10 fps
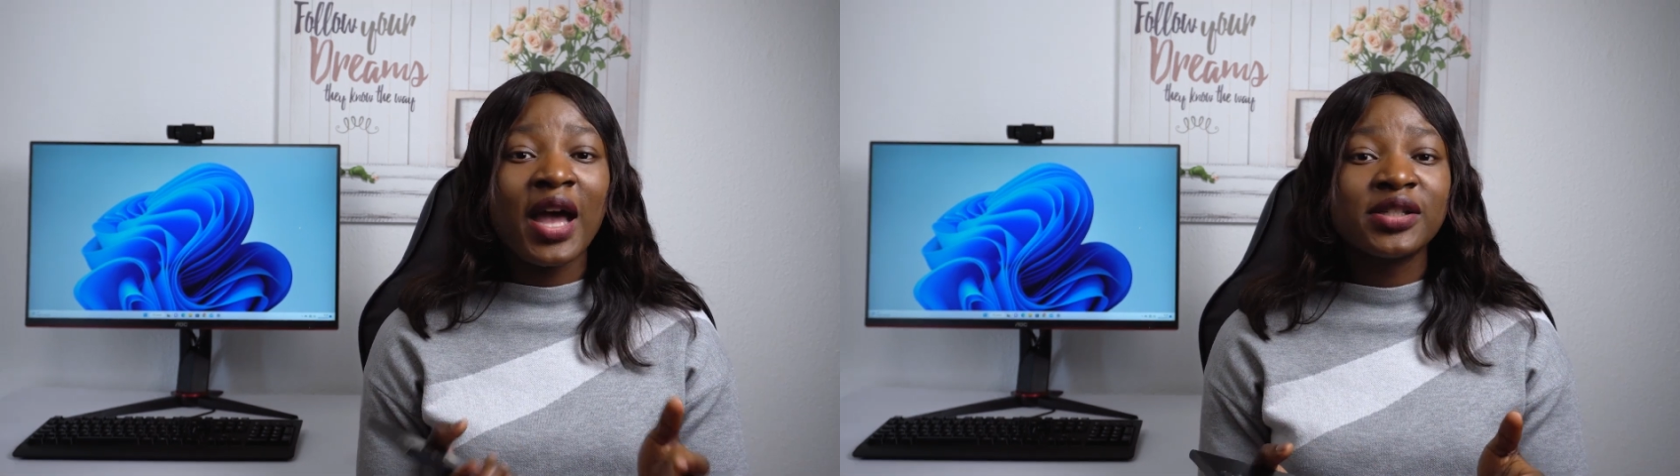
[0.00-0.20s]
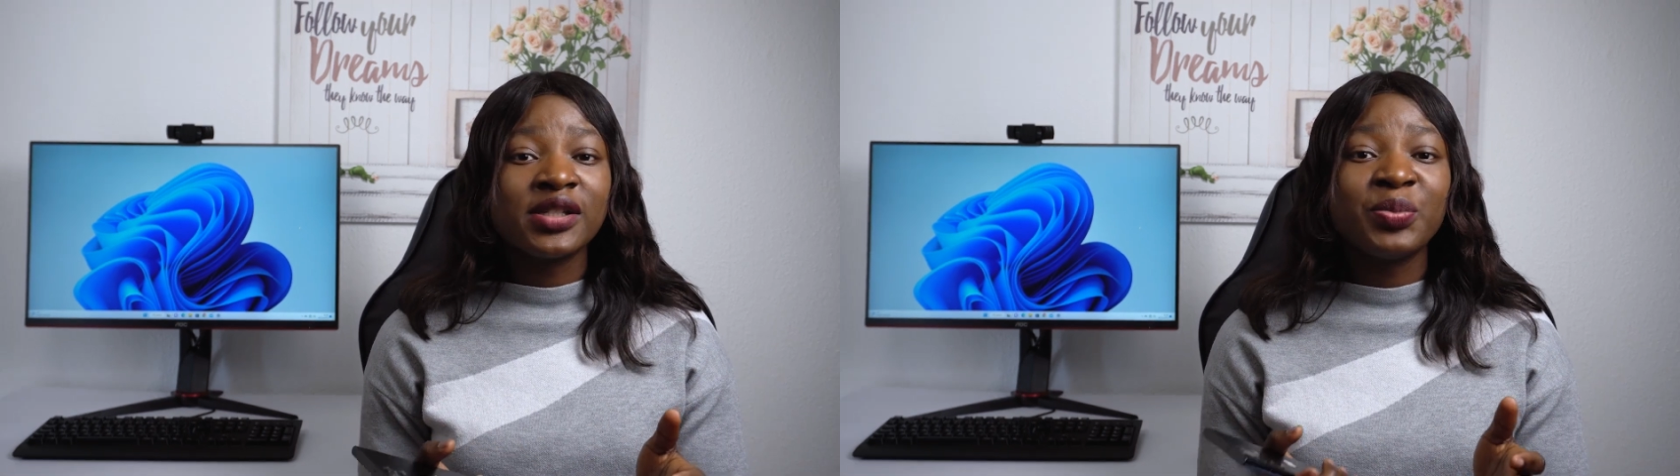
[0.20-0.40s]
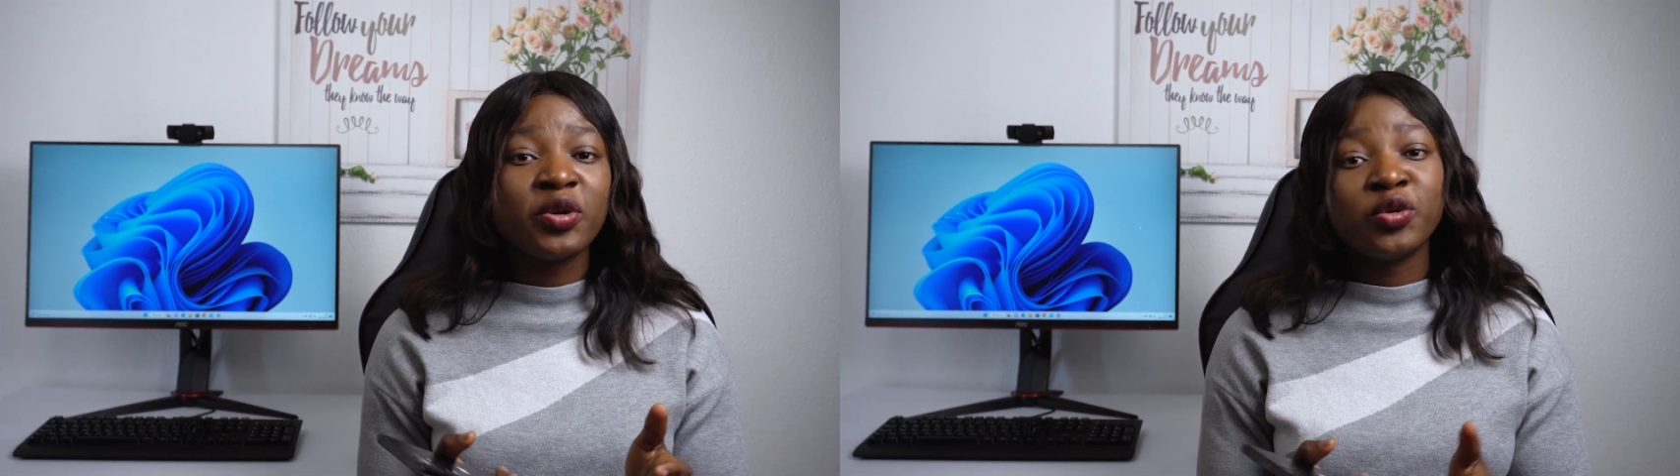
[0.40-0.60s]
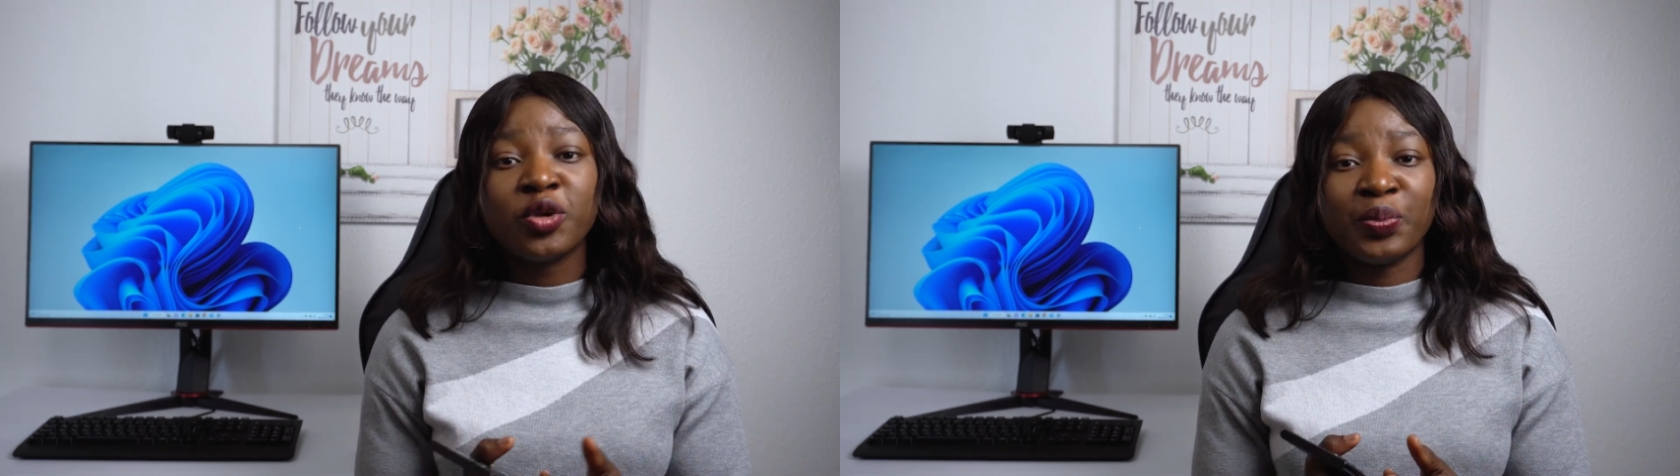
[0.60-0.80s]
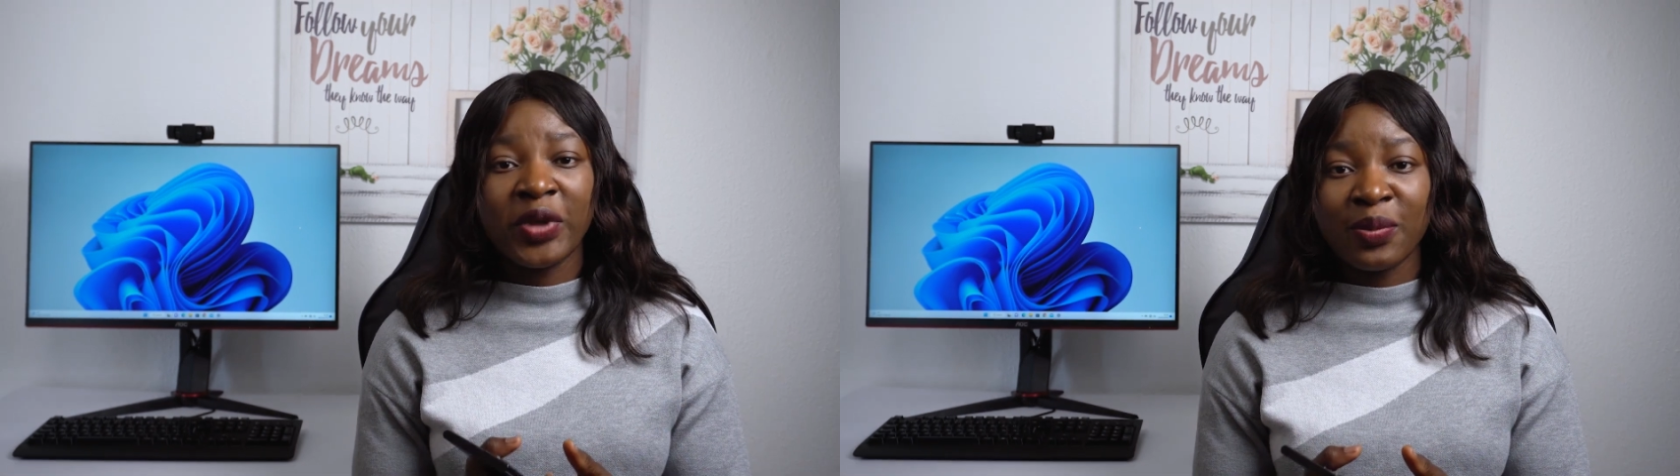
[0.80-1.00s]
actually be
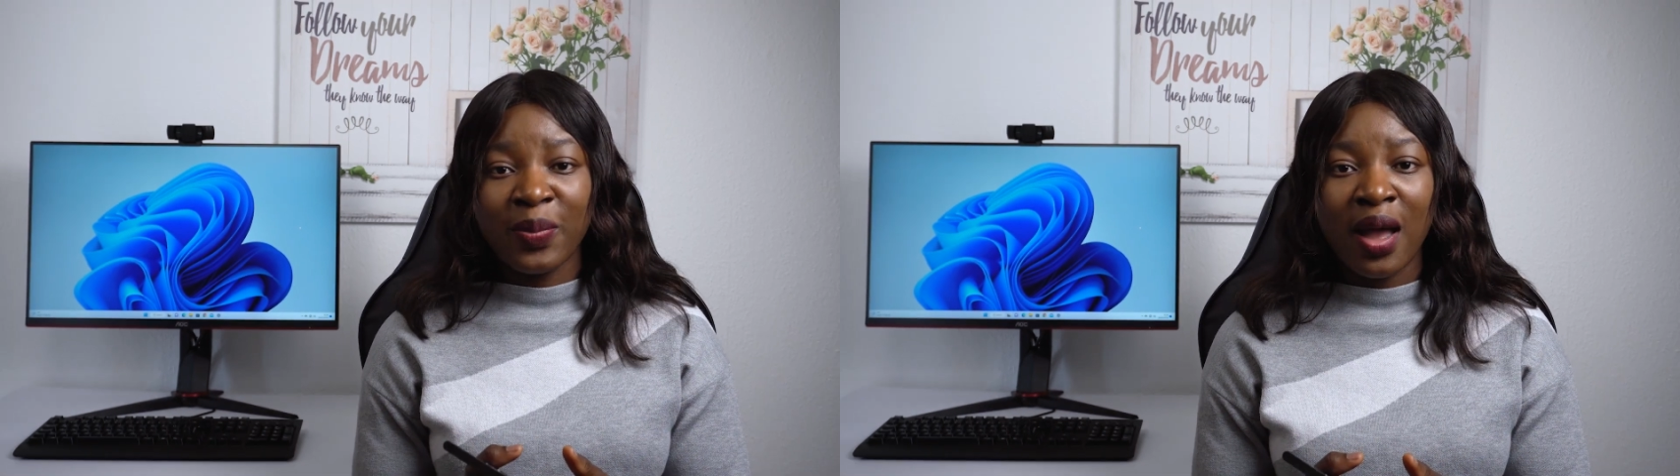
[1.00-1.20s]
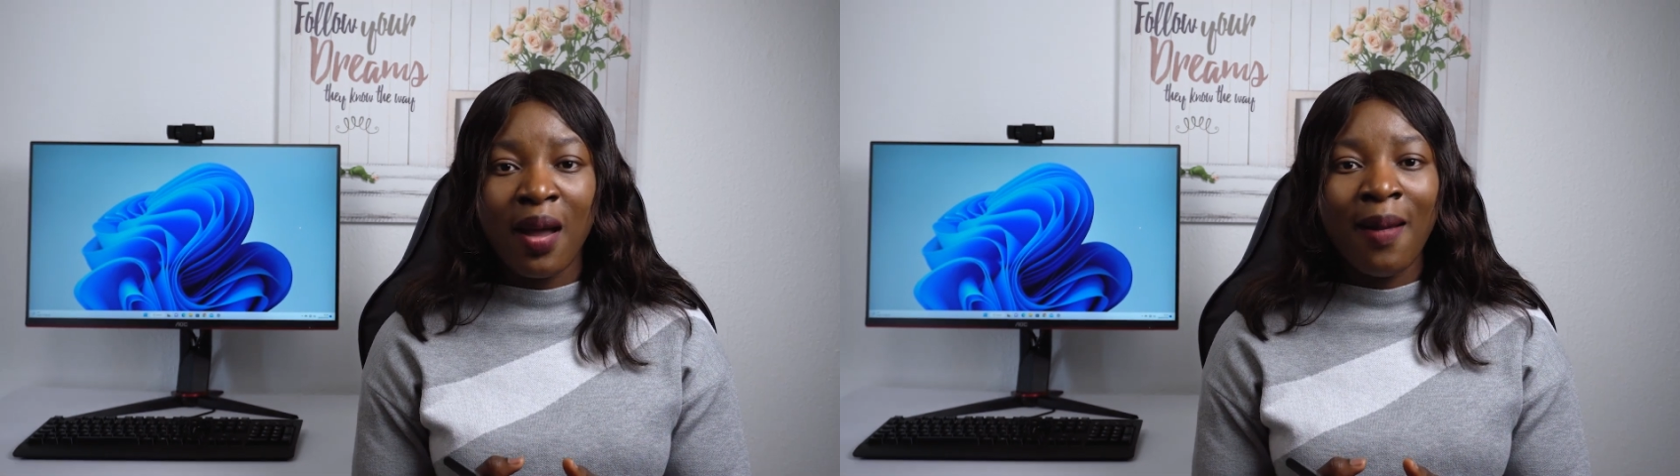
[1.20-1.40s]
good on paper,